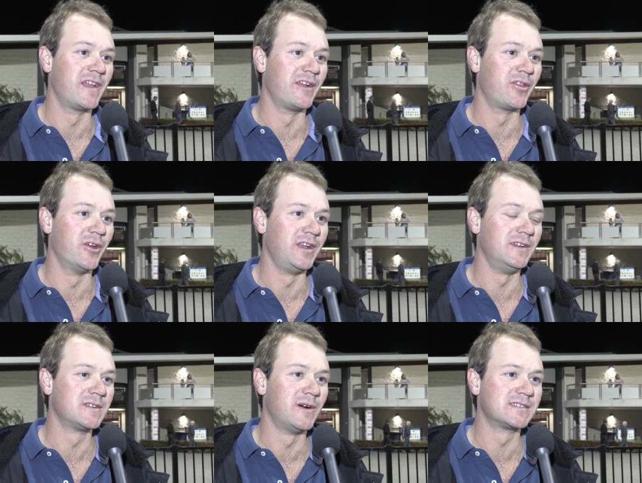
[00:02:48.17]
and then a 30,
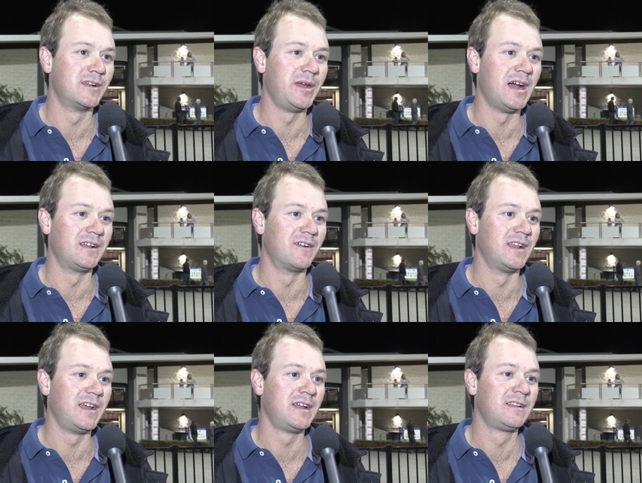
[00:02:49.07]
he was always going to be hard to
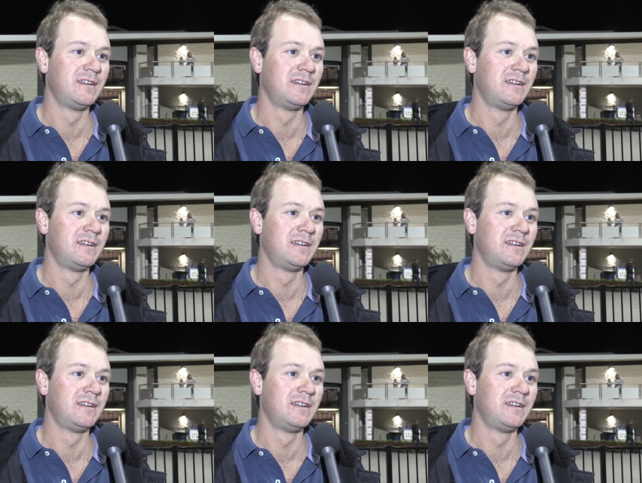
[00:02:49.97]
run down.